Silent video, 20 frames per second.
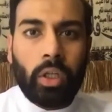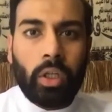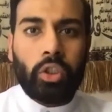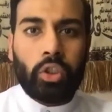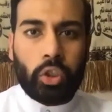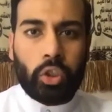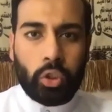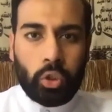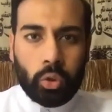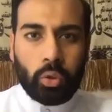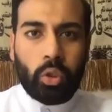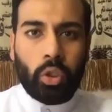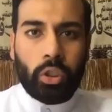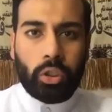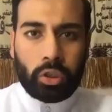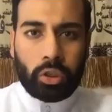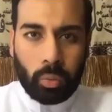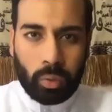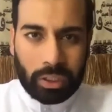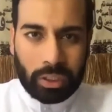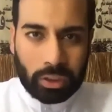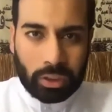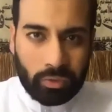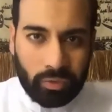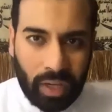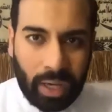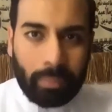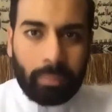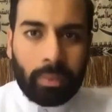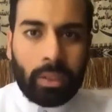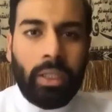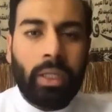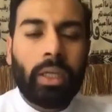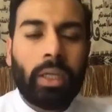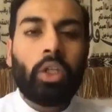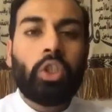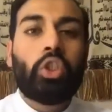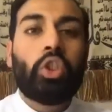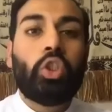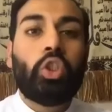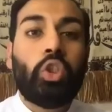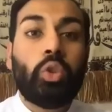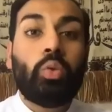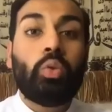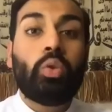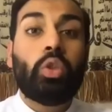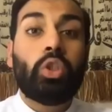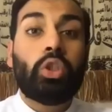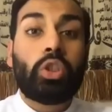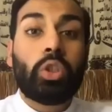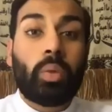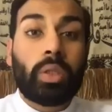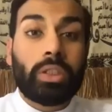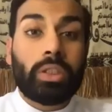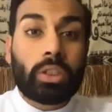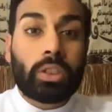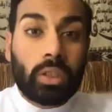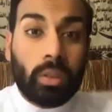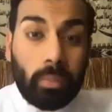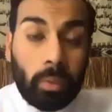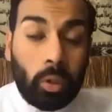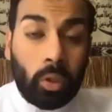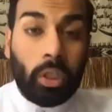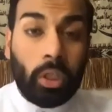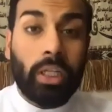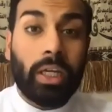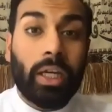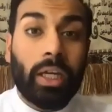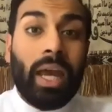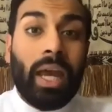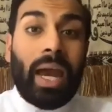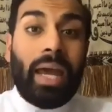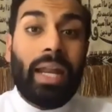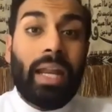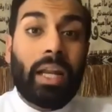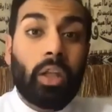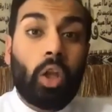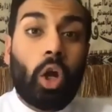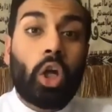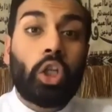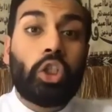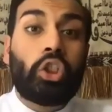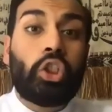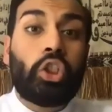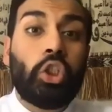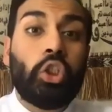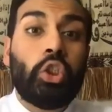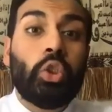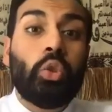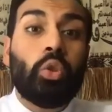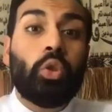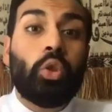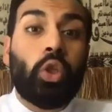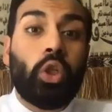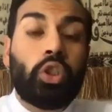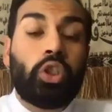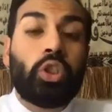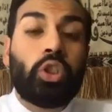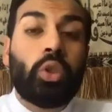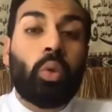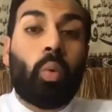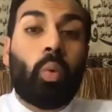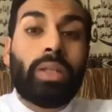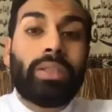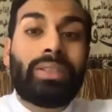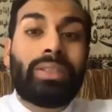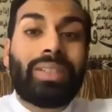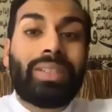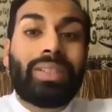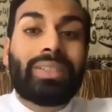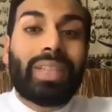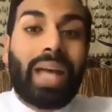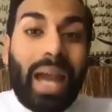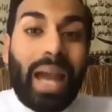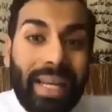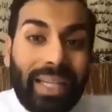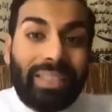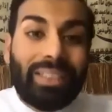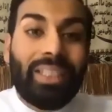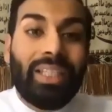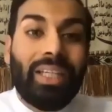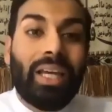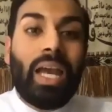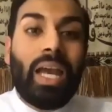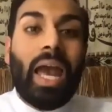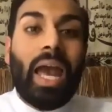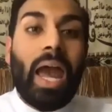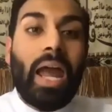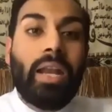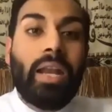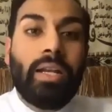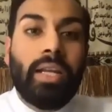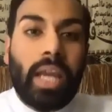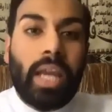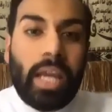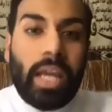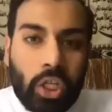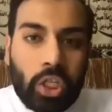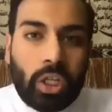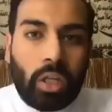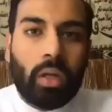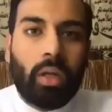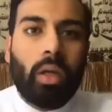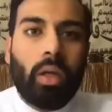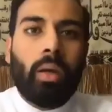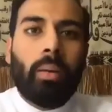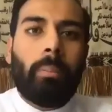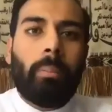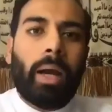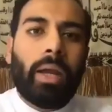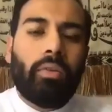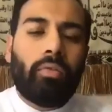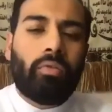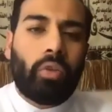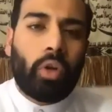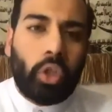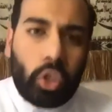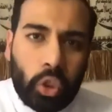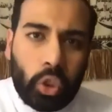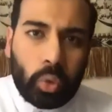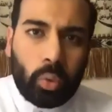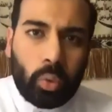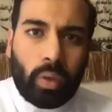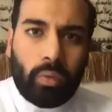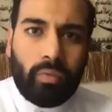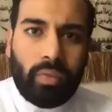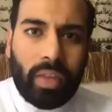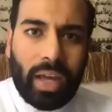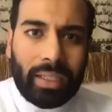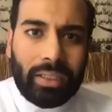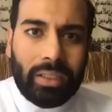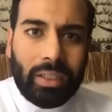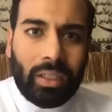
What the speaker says: to do good to one's family, to do good to one's community, and at large to do good to one's society and nation by virtue of that.